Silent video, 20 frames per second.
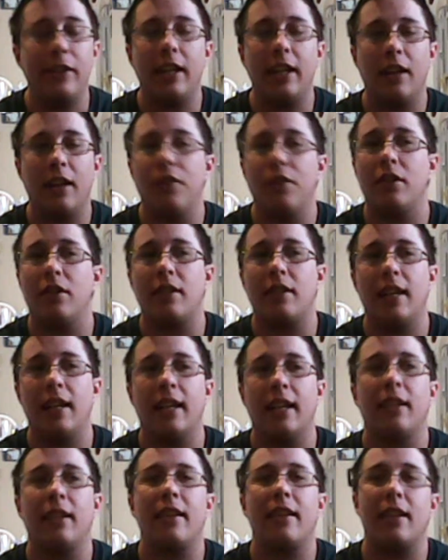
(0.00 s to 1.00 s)

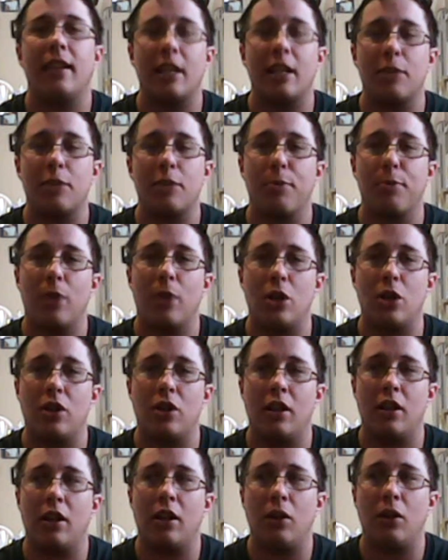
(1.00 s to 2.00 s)
understand the desperation
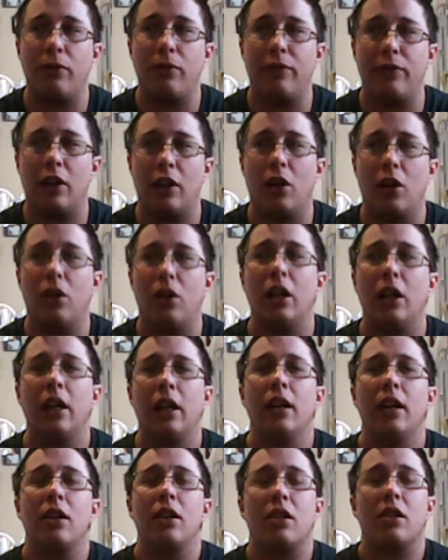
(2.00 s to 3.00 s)
that you feel
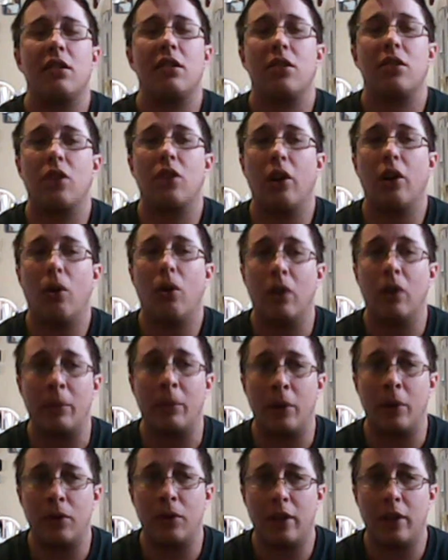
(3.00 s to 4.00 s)
to start
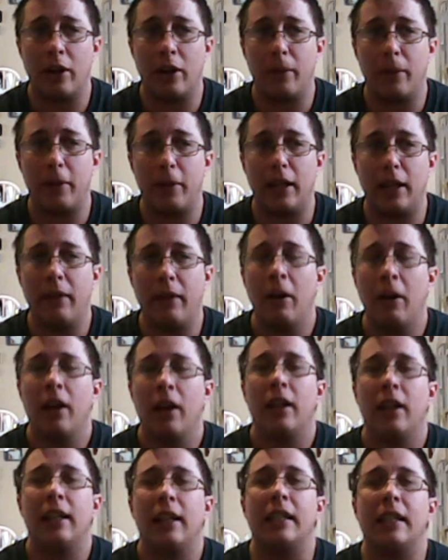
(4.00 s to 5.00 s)
hormone therapy,
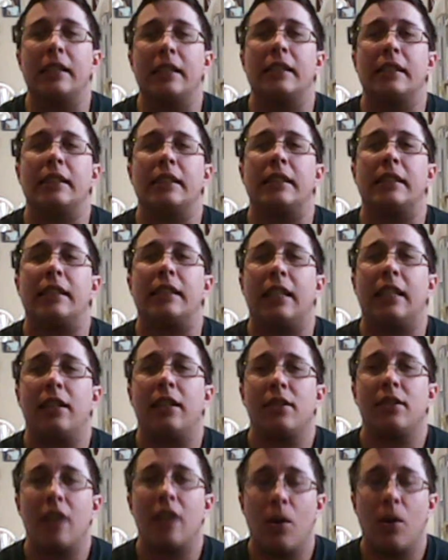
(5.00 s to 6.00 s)
it is
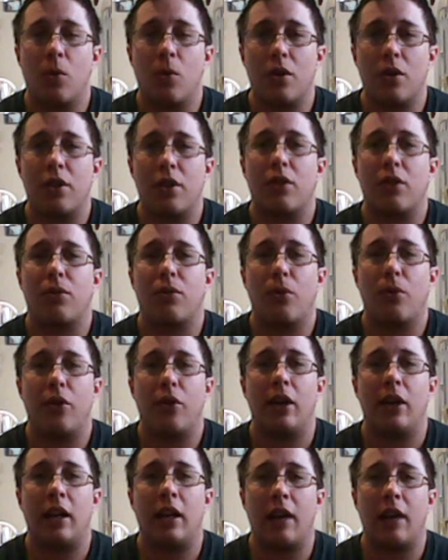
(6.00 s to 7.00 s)
not worth
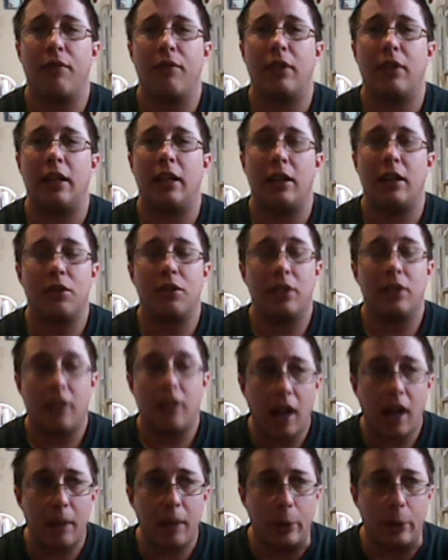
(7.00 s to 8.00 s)
throwing every nickel and
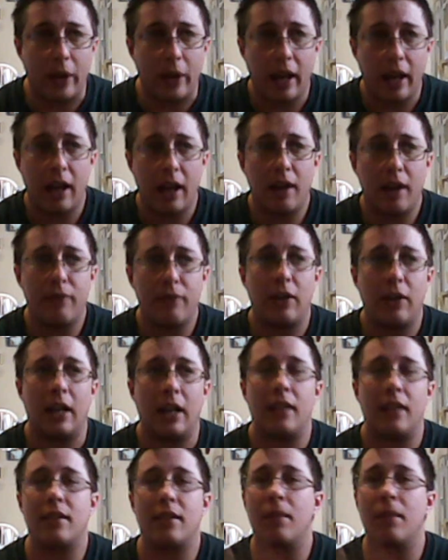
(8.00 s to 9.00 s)
dime you have
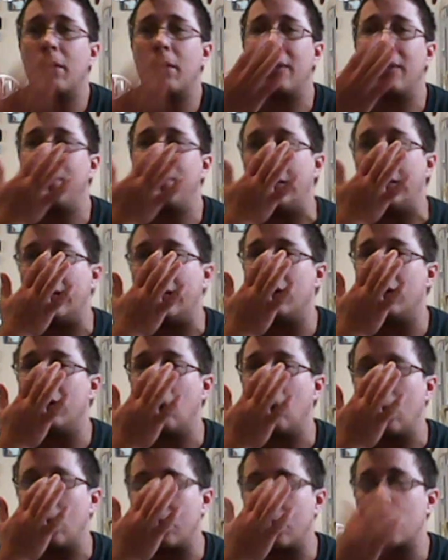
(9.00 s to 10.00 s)
at some complete and
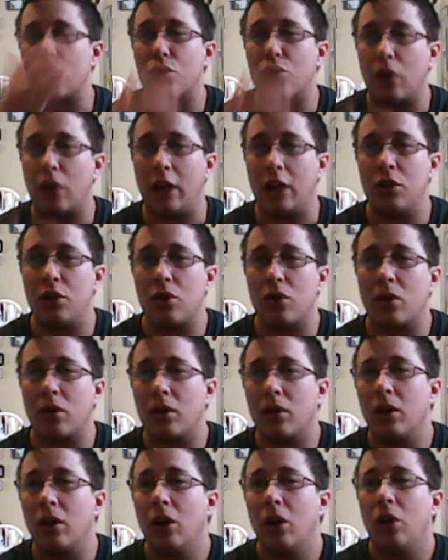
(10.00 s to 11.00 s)
total stranger
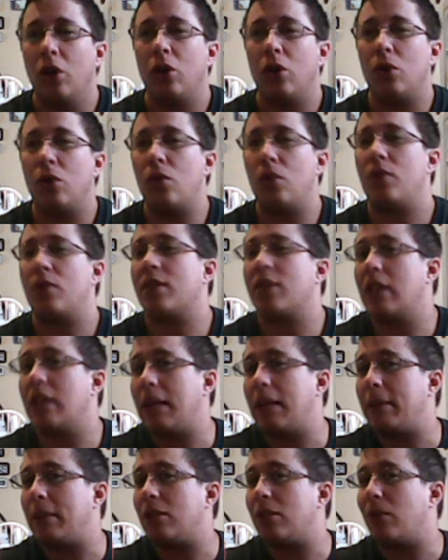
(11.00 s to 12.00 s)
who is
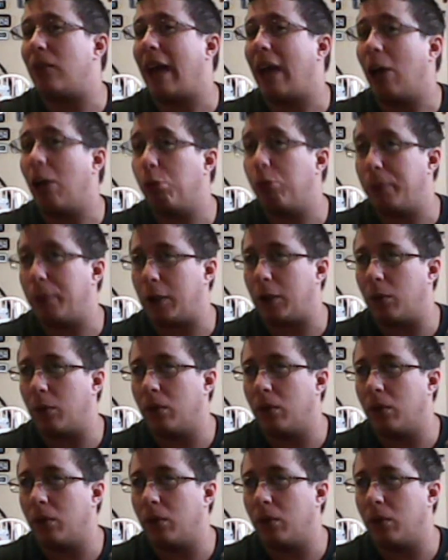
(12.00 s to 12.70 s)
claiming to help you.